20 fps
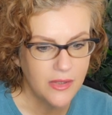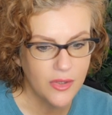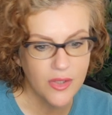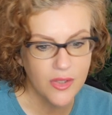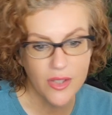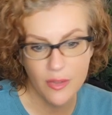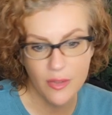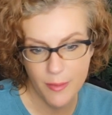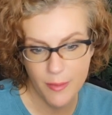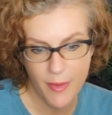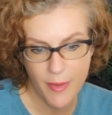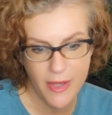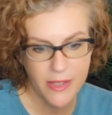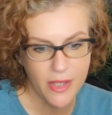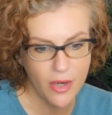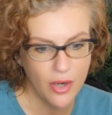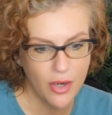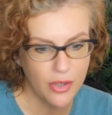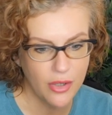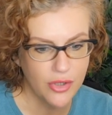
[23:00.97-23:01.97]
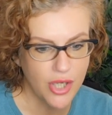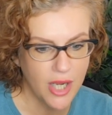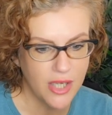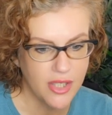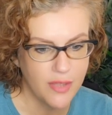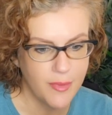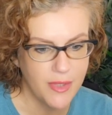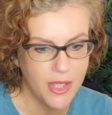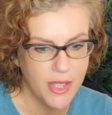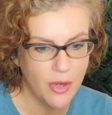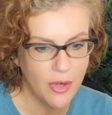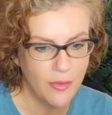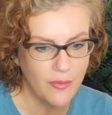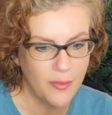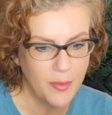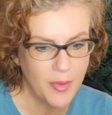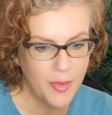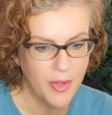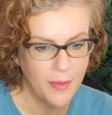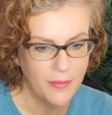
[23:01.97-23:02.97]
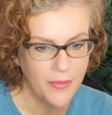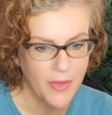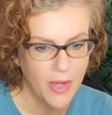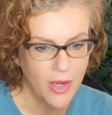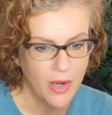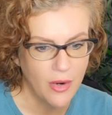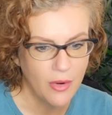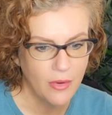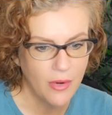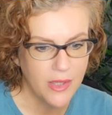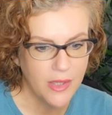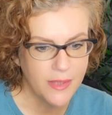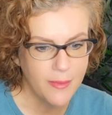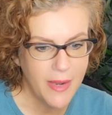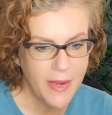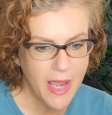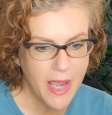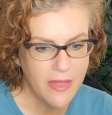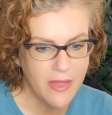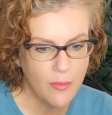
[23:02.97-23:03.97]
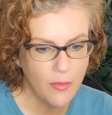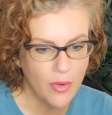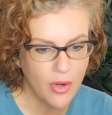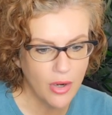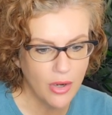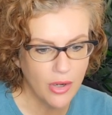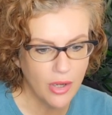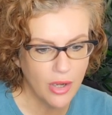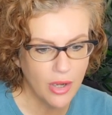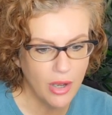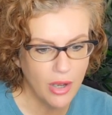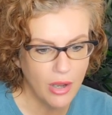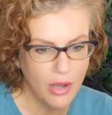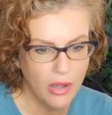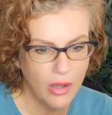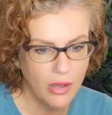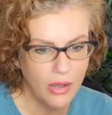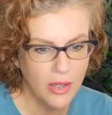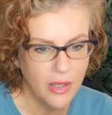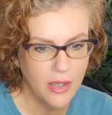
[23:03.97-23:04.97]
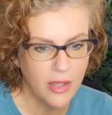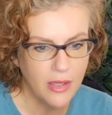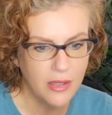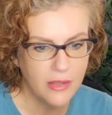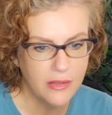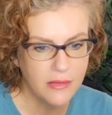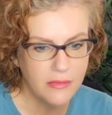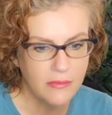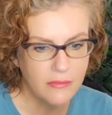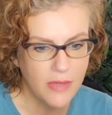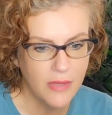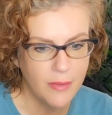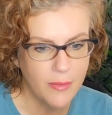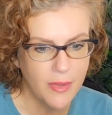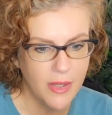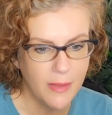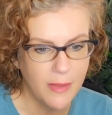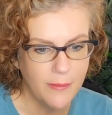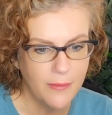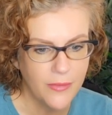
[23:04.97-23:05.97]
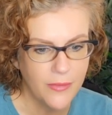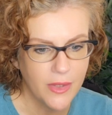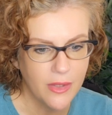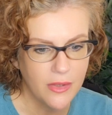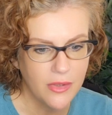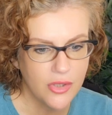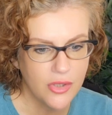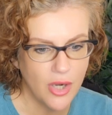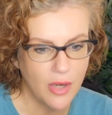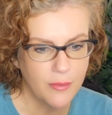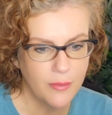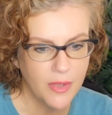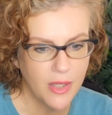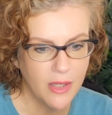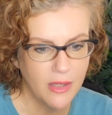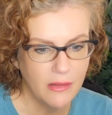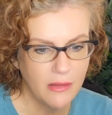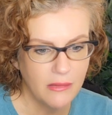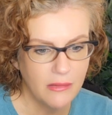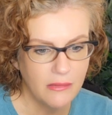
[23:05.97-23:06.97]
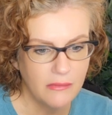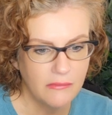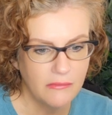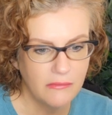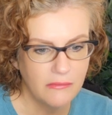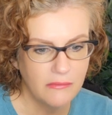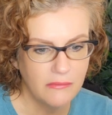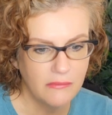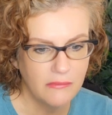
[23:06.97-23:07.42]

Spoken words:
So it's going to be based on our ChatGPT output. Resume, and then we're going to call it maybe job title,